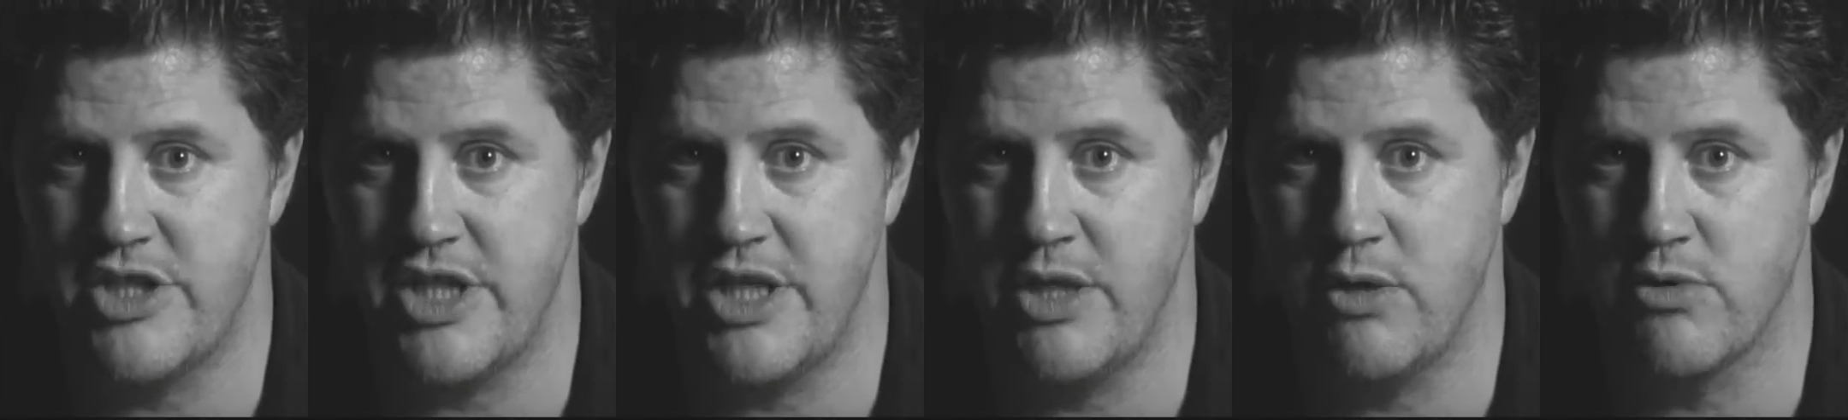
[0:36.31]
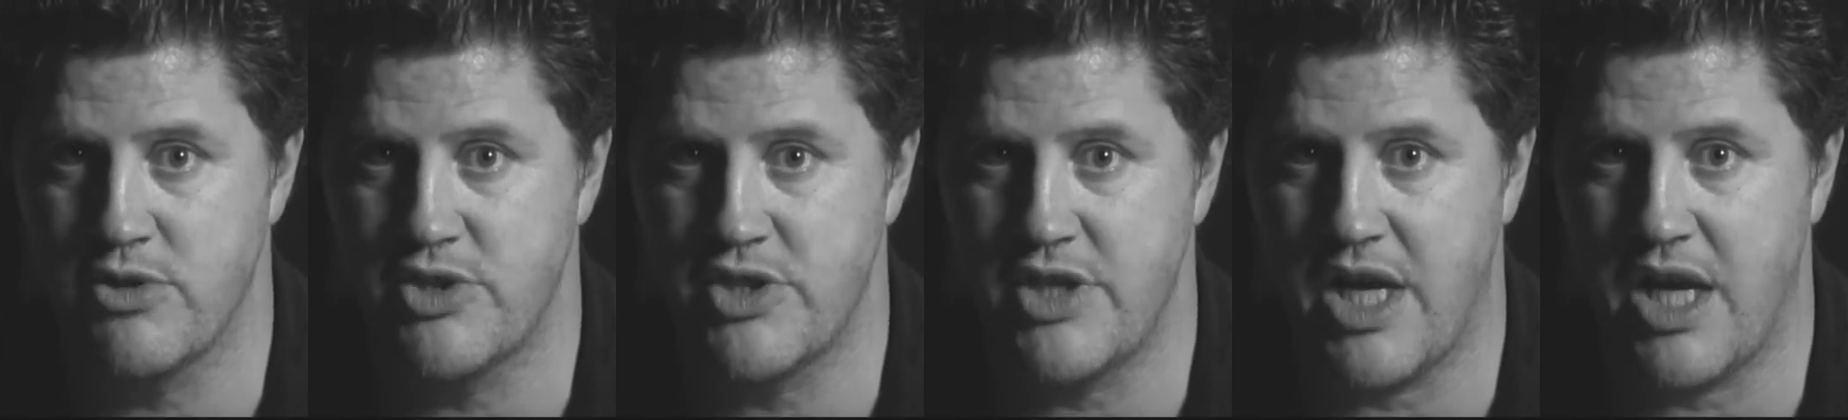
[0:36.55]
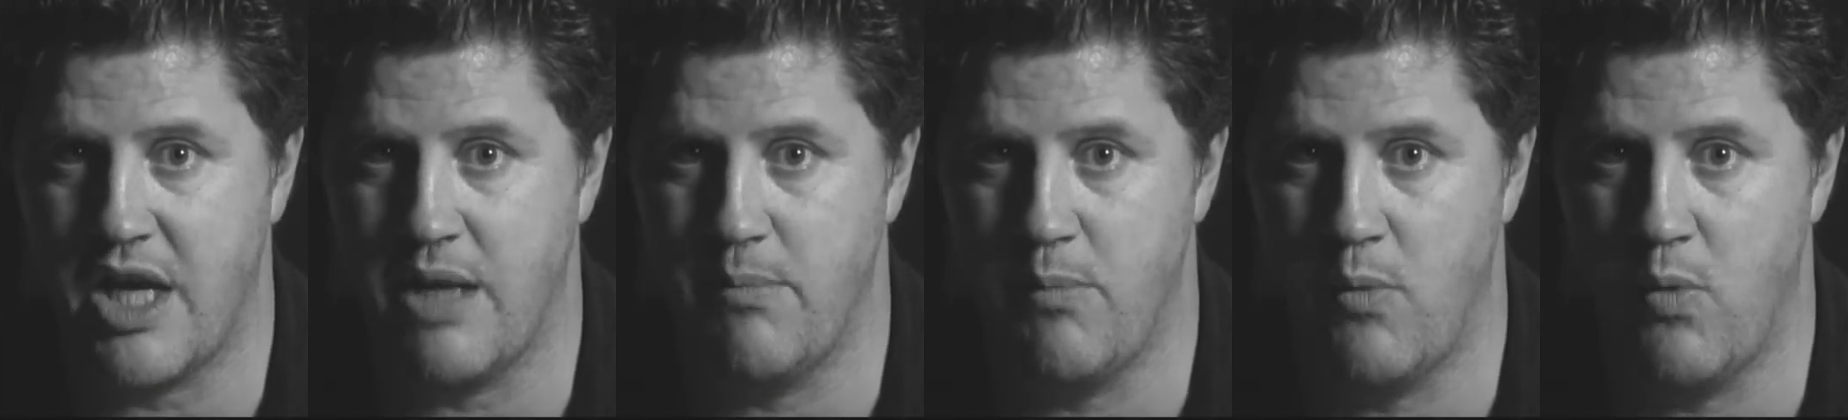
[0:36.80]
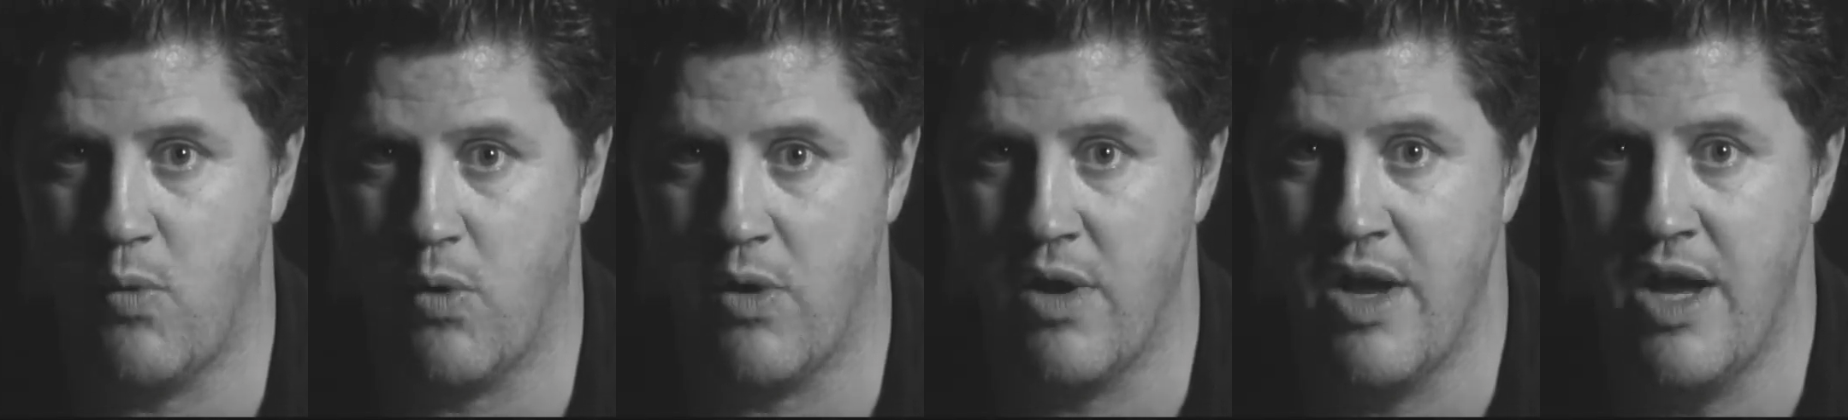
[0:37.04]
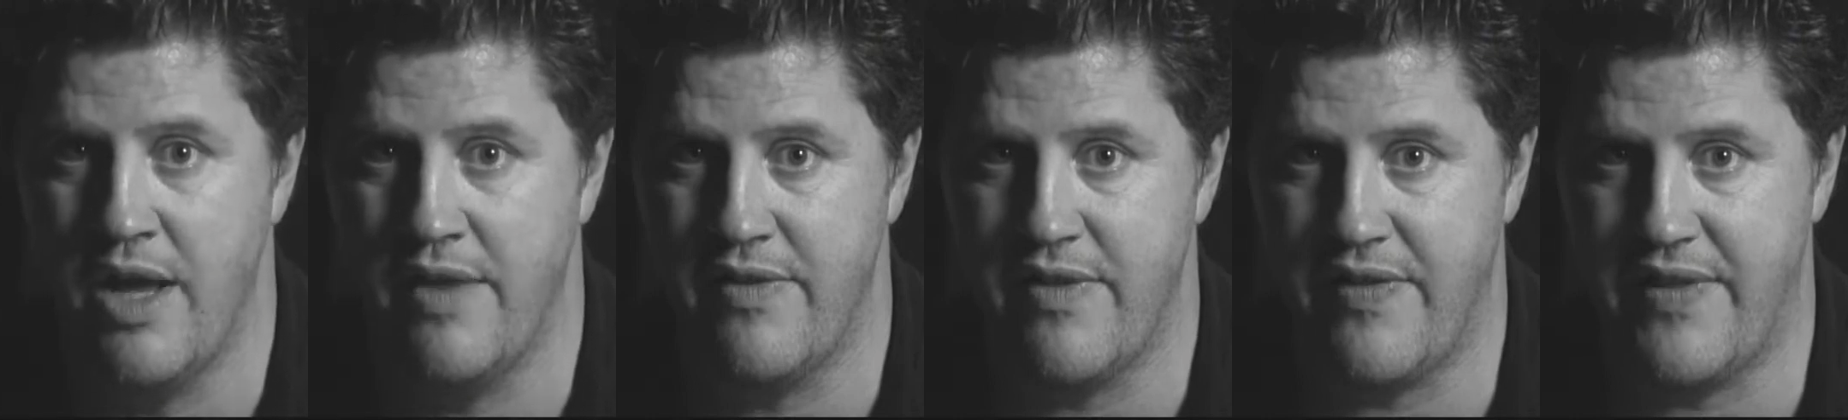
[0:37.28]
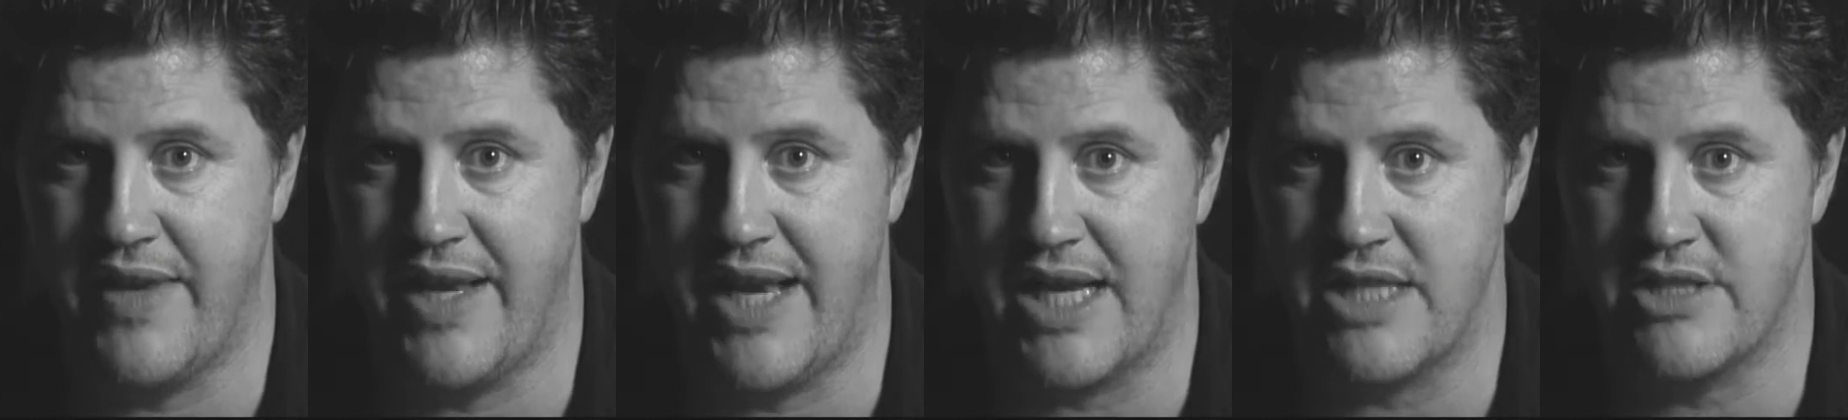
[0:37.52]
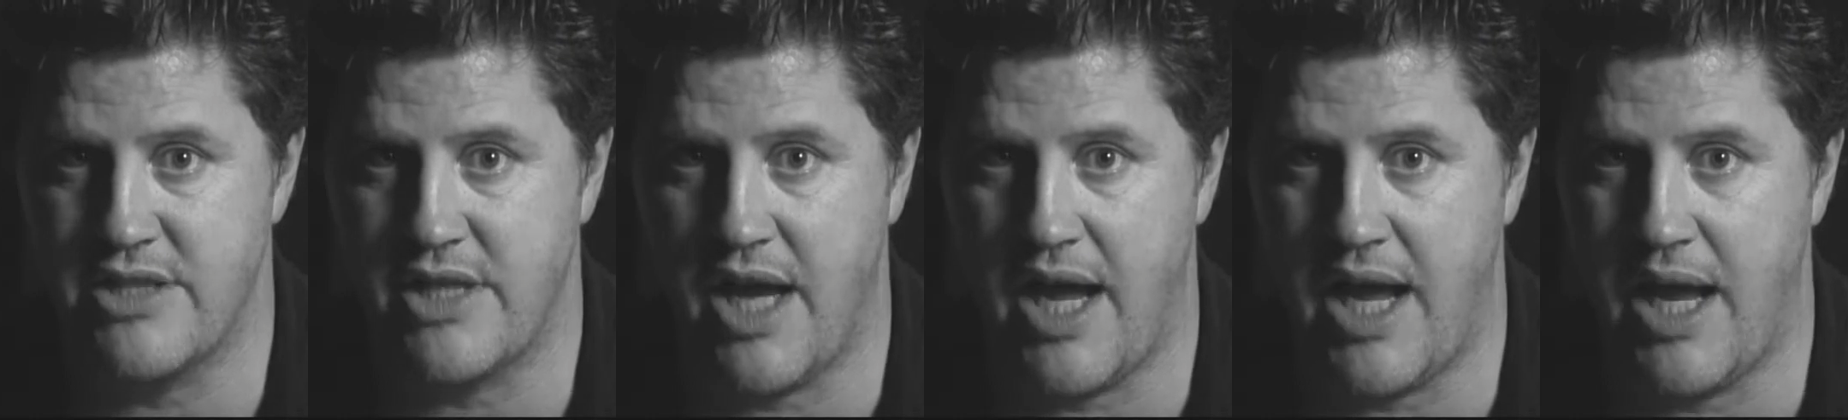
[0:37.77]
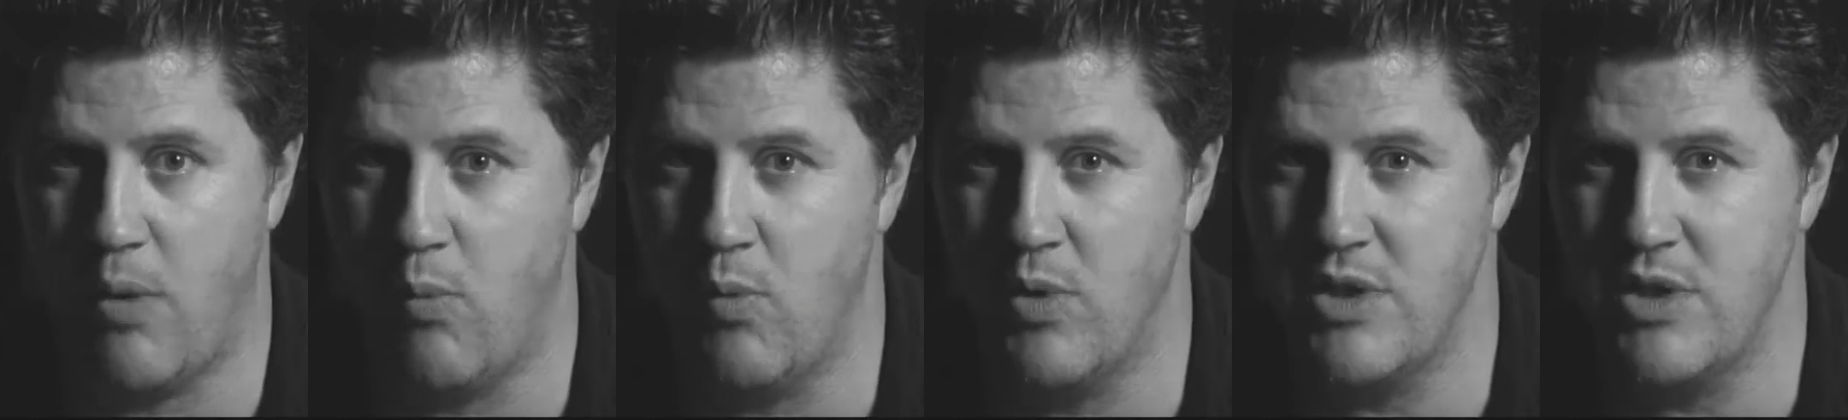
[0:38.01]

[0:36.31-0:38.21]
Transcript: single second more than the next guy.